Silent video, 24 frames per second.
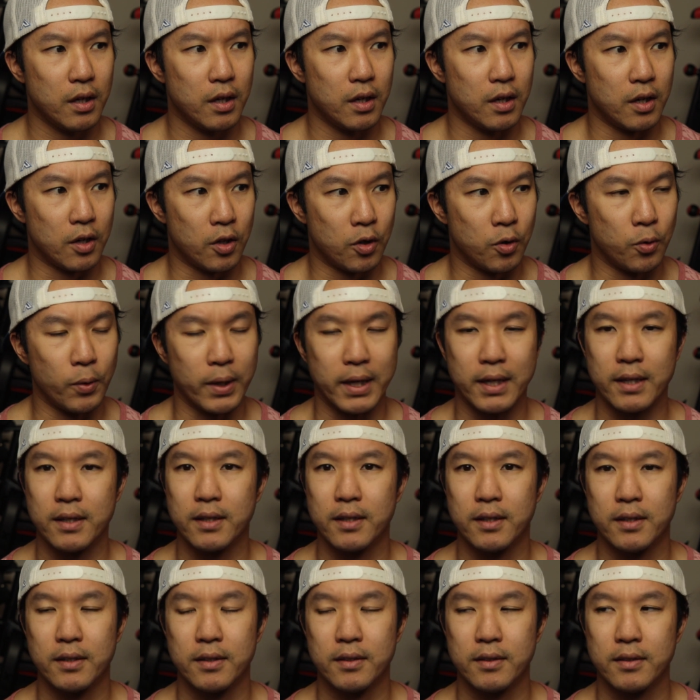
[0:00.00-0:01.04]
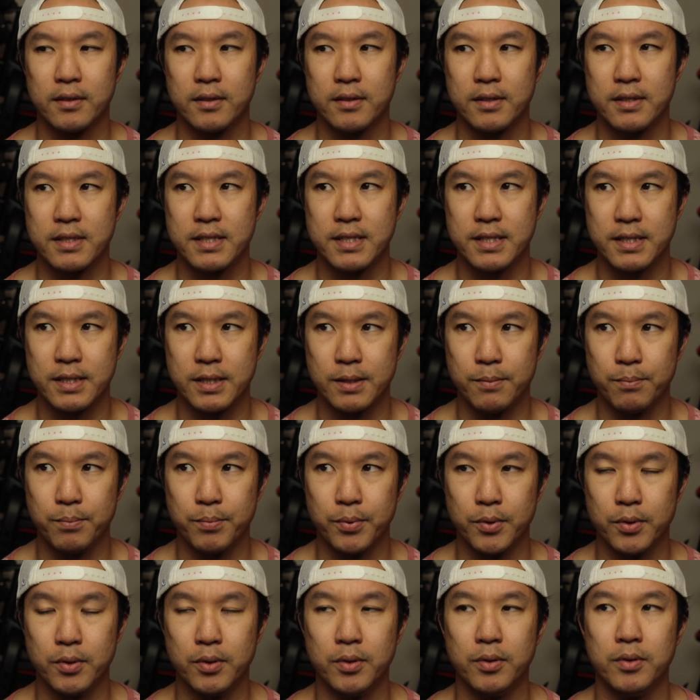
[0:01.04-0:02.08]
a quick,
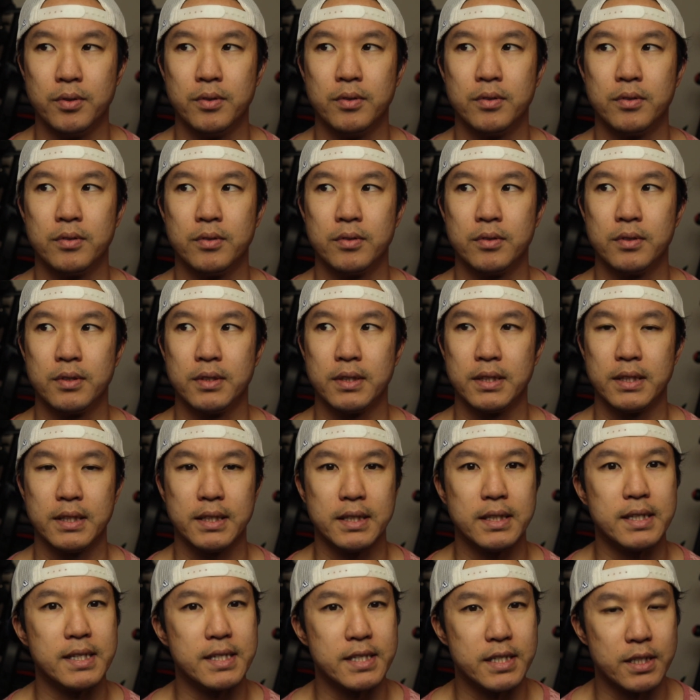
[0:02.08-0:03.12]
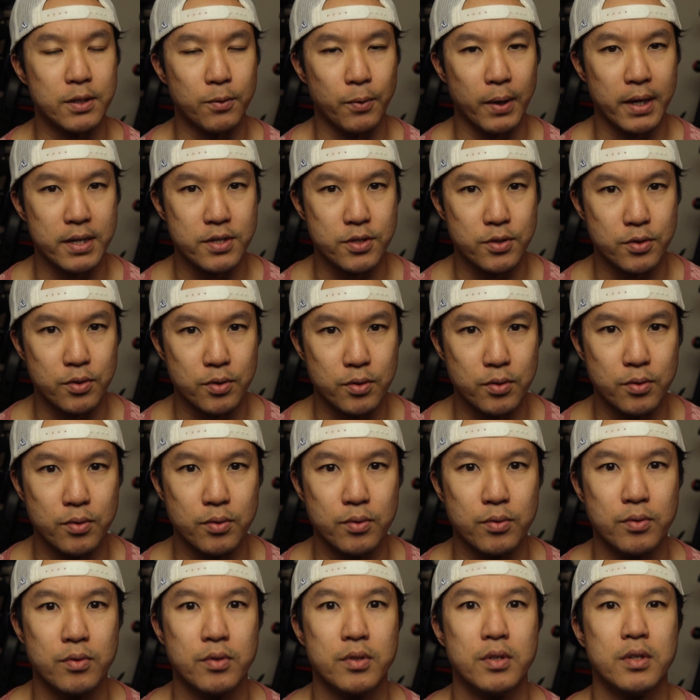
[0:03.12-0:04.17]
simple, easy way
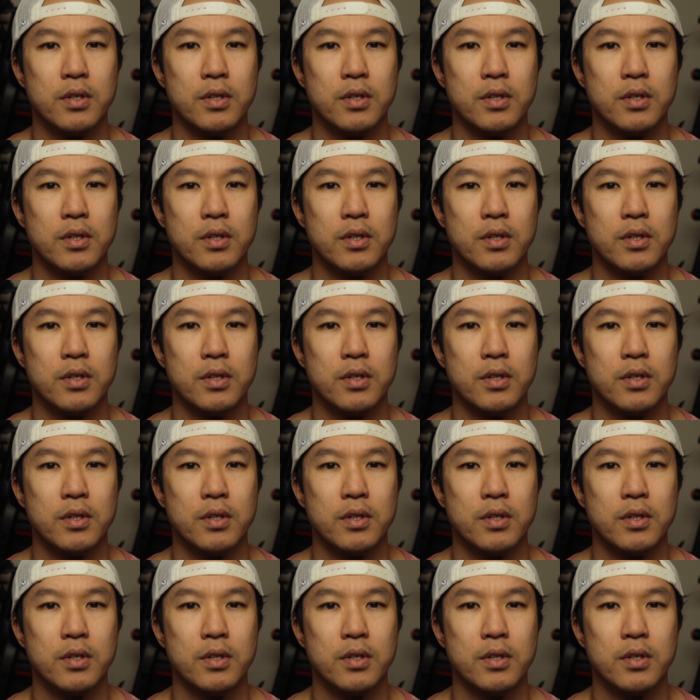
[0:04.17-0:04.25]
to